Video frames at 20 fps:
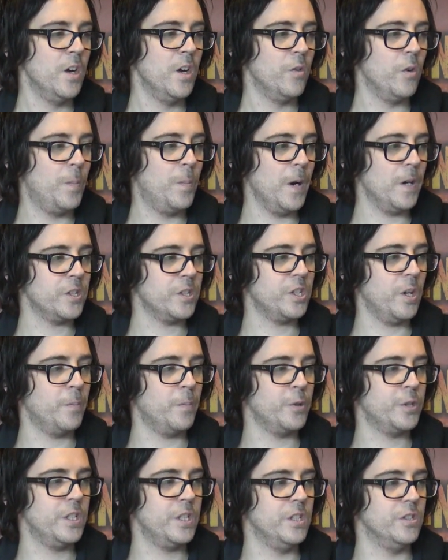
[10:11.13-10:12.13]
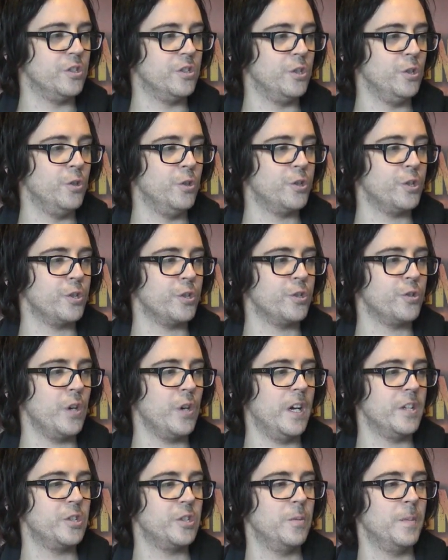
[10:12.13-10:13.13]
Repair subroutines. Use a
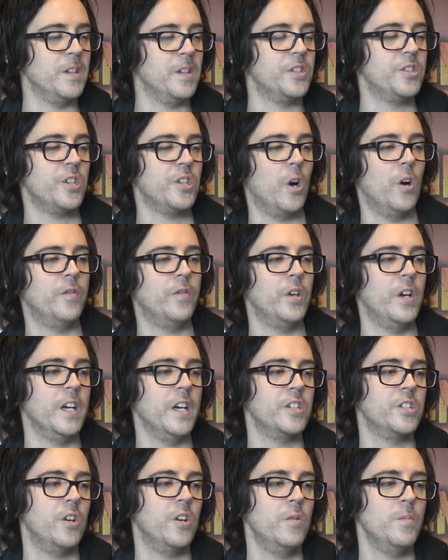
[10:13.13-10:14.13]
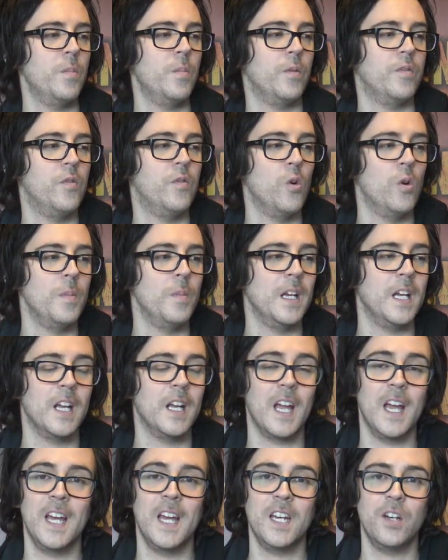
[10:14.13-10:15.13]
stratagem at the start of your next turn before
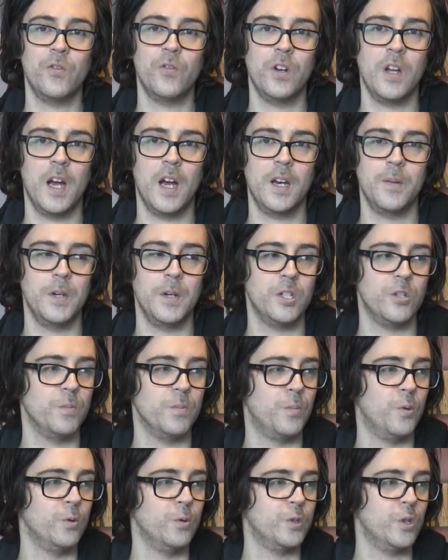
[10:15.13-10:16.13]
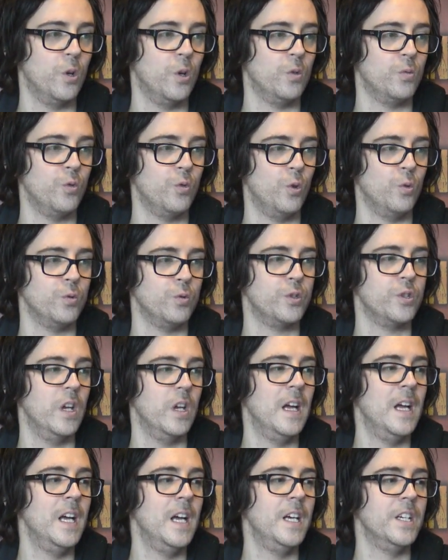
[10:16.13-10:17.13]
making any reanimation protocol rolls.
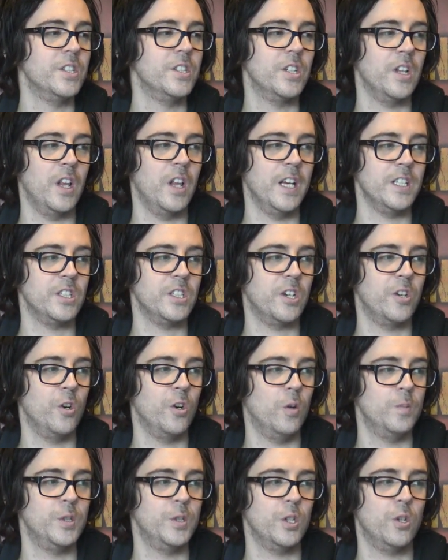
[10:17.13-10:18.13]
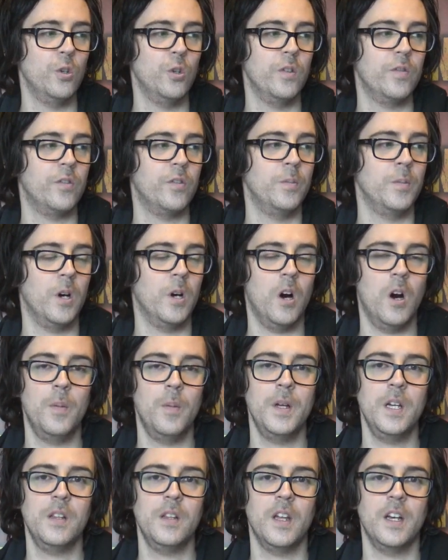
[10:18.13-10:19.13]
Select a Canoptic unit from your
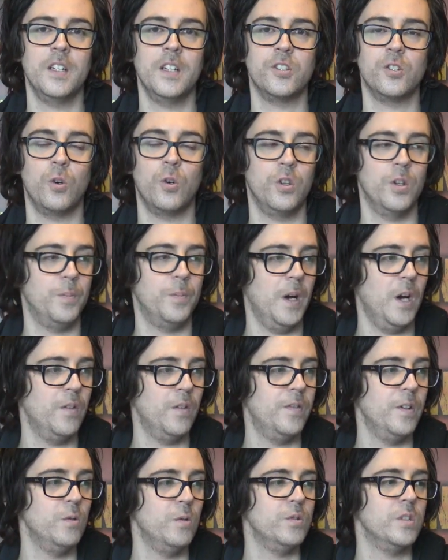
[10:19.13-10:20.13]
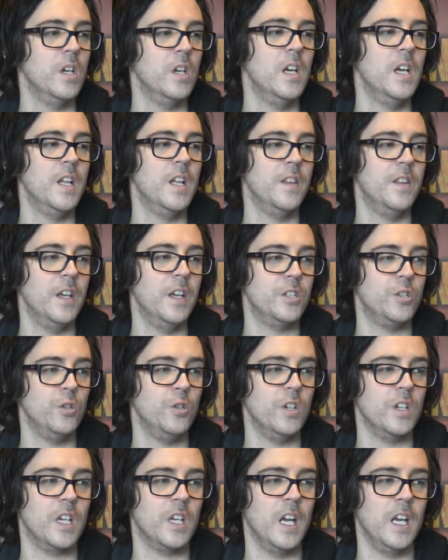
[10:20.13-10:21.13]
army that is on the battlefield, this
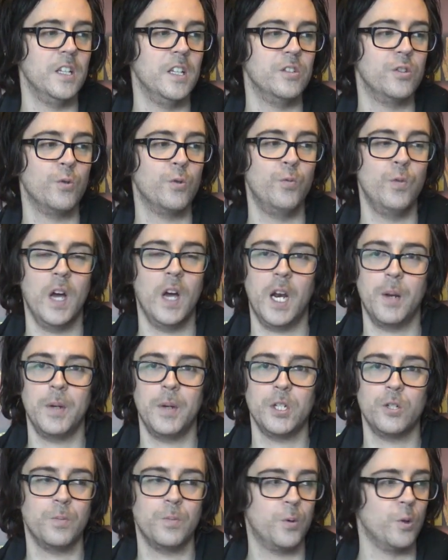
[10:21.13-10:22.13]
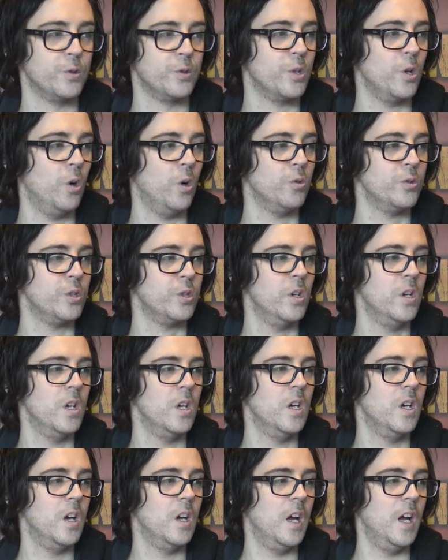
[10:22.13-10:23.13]
unit gains reanimation protocols
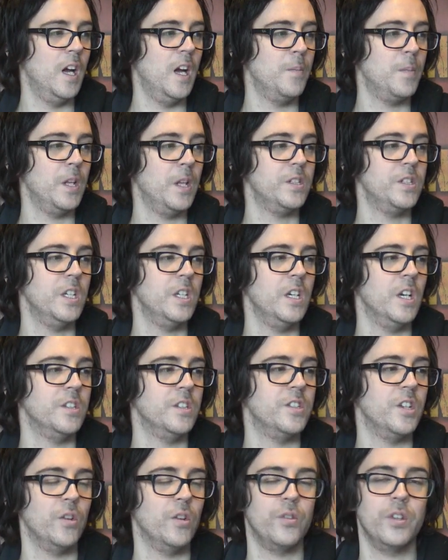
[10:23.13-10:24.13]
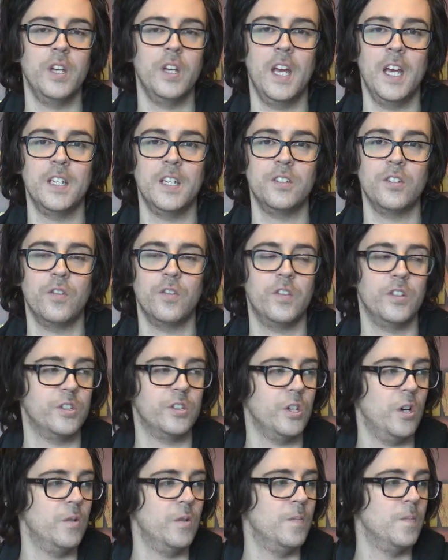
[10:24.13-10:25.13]
ability until the end of the
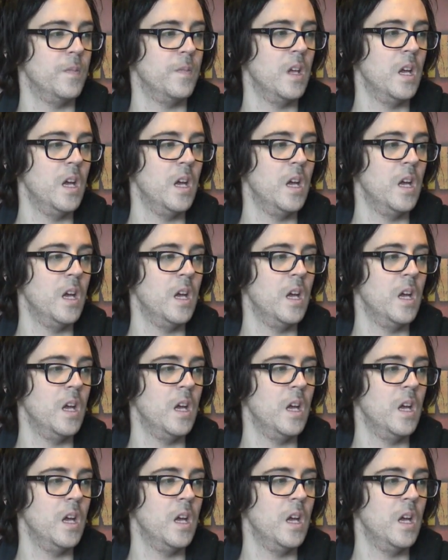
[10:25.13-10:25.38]
turn.